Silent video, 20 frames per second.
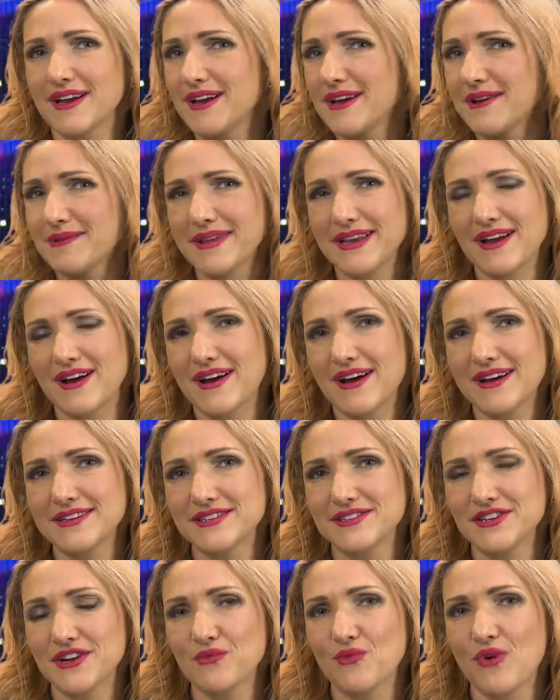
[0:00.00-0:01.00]
I mean, I
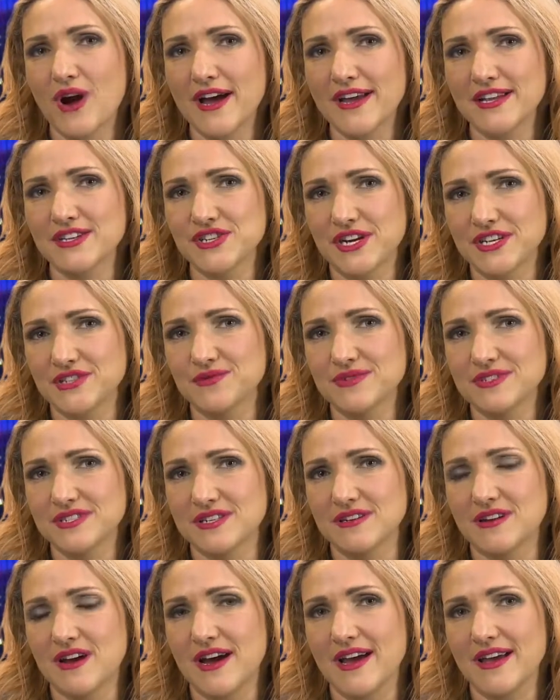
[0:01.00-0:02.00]
don't know why a judge would
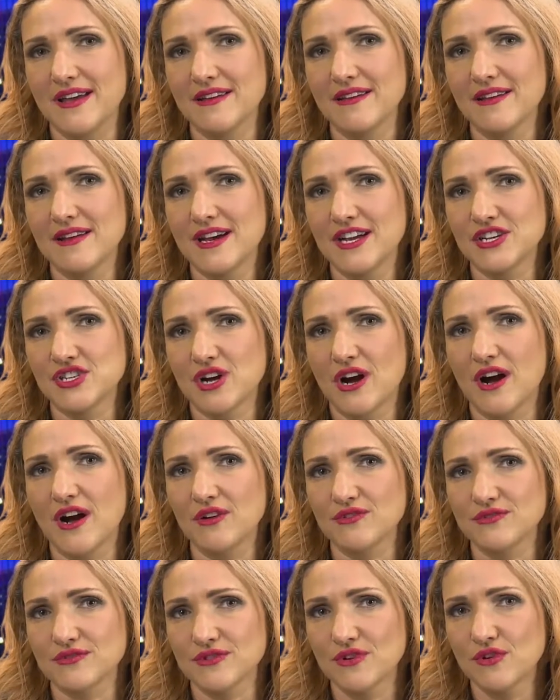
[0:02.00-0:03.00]
deny a
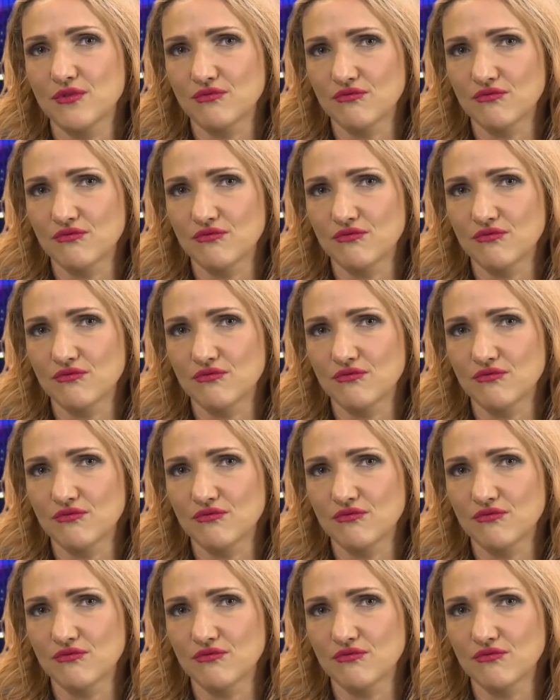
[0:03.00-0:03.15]
child